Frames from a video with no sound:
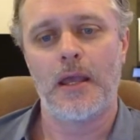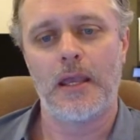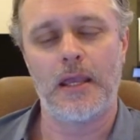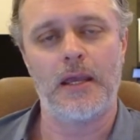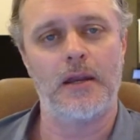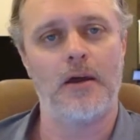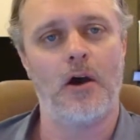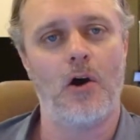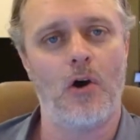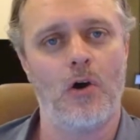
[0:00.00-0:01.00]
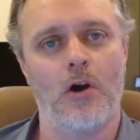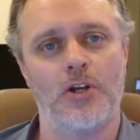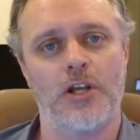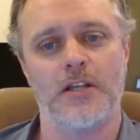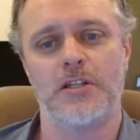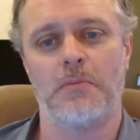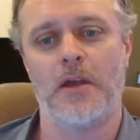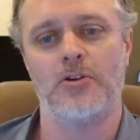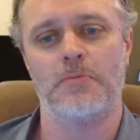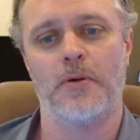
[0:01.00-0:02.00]
In our Chasing
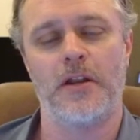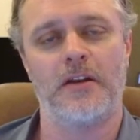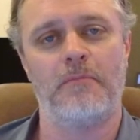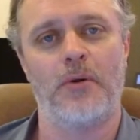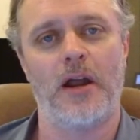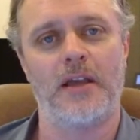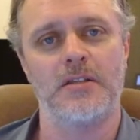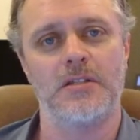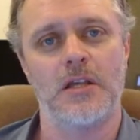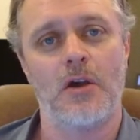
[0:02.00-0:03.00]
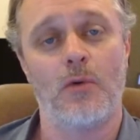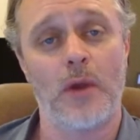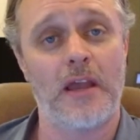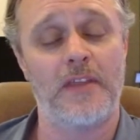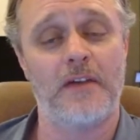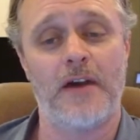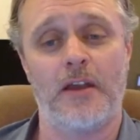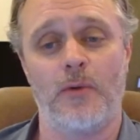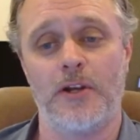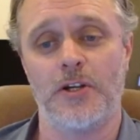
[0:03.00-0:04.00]
Majors predictive price, we had the
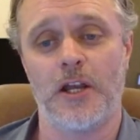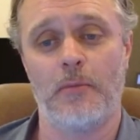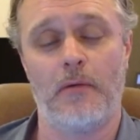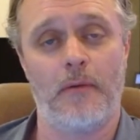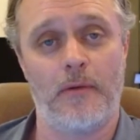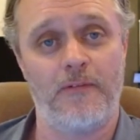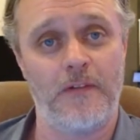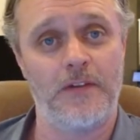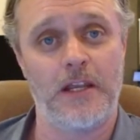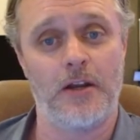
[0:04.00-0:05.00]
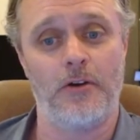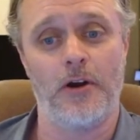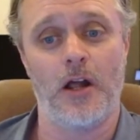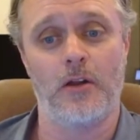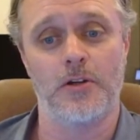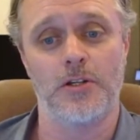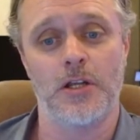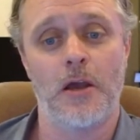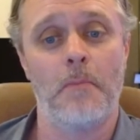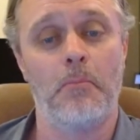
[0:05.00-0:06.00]
evaluation come up at
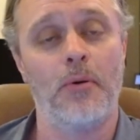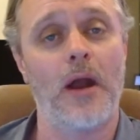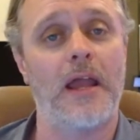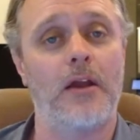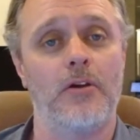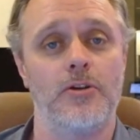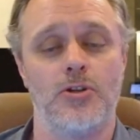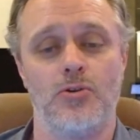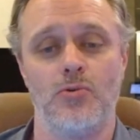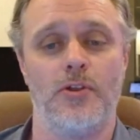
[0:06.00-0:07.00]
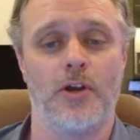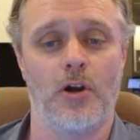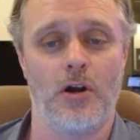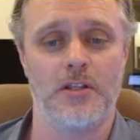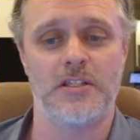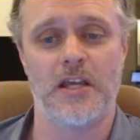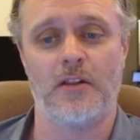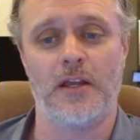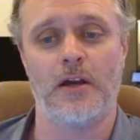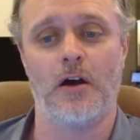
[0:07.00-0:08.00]
$1,500 prior to the card
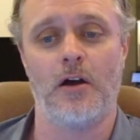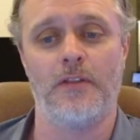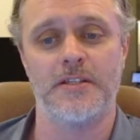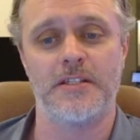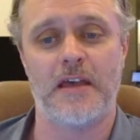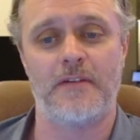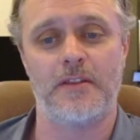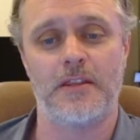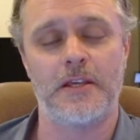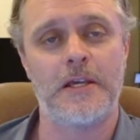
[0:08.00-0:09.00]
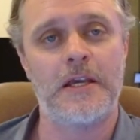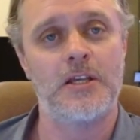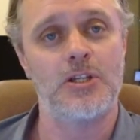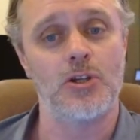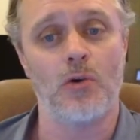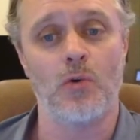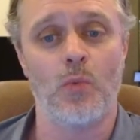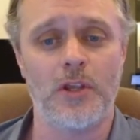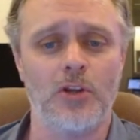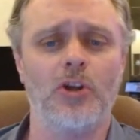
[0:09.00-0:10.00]
selling on the 7th. So
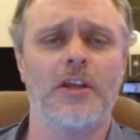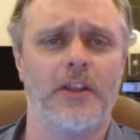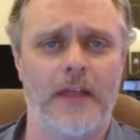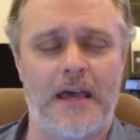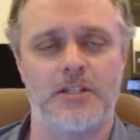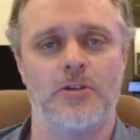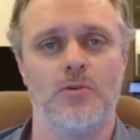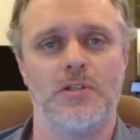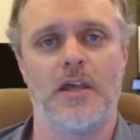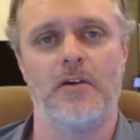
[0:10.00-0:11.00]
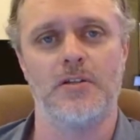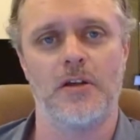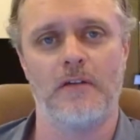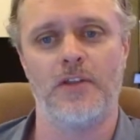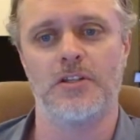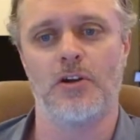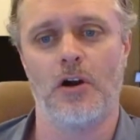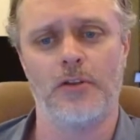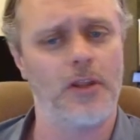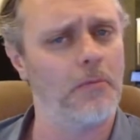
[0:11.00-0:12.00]
when you look at the last 2 sales of this
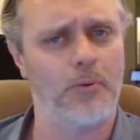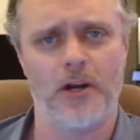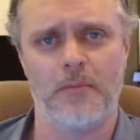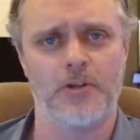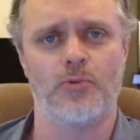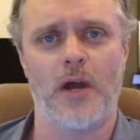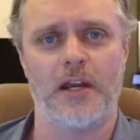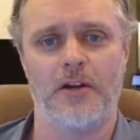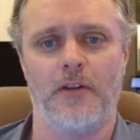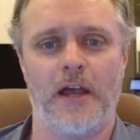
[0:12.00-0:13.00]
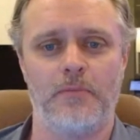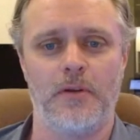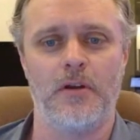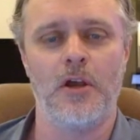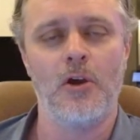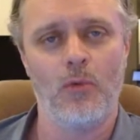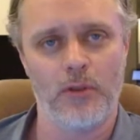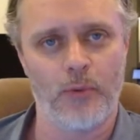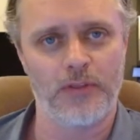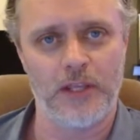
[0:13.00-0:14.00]
card, they're pretty much right in alignment
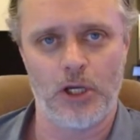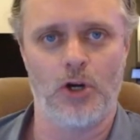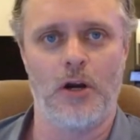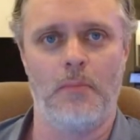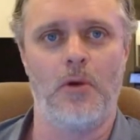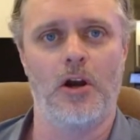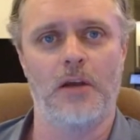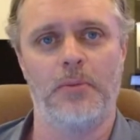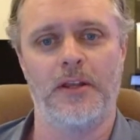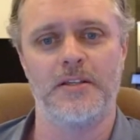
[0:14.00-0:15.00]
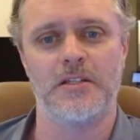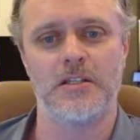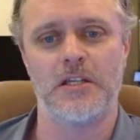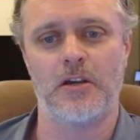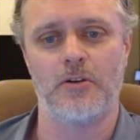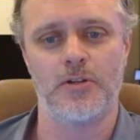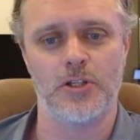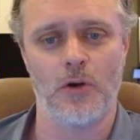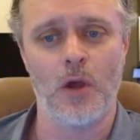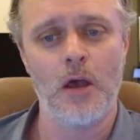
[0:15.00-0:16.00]
with what the current marketplace is here.
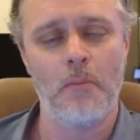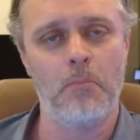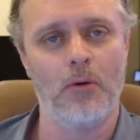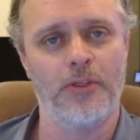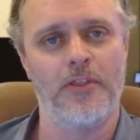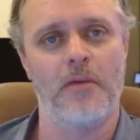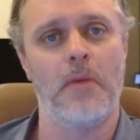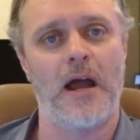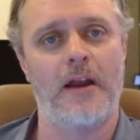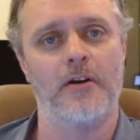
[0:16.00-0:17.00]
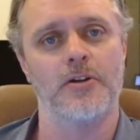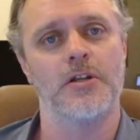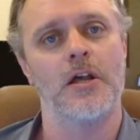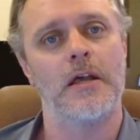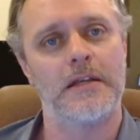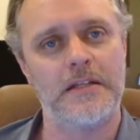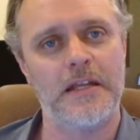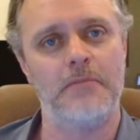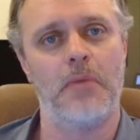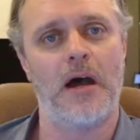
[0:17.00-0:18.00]
So both of the buyers
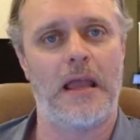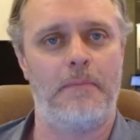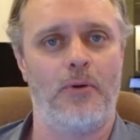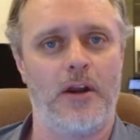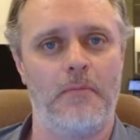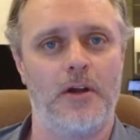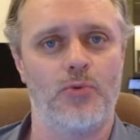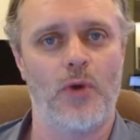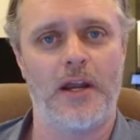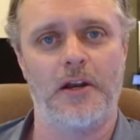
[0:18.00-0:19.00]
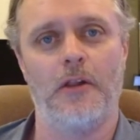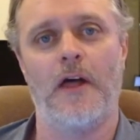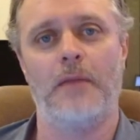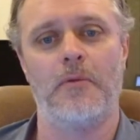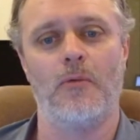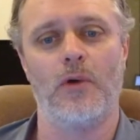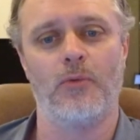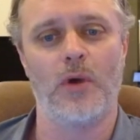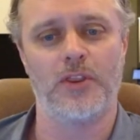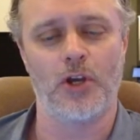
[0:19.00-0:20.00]
did buy pretty much right in alignment
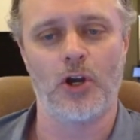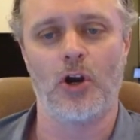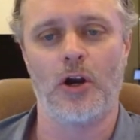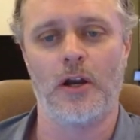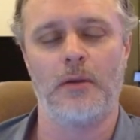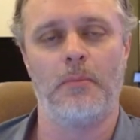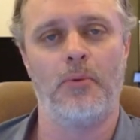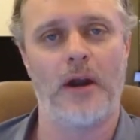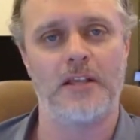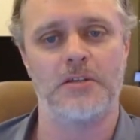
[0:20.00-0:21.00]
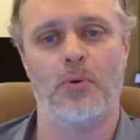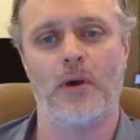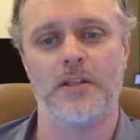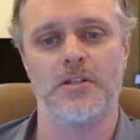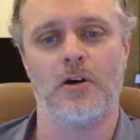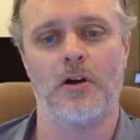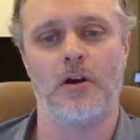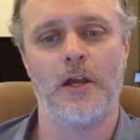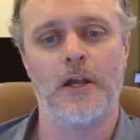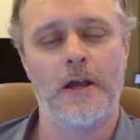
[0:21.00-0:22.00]
with what the current price points are.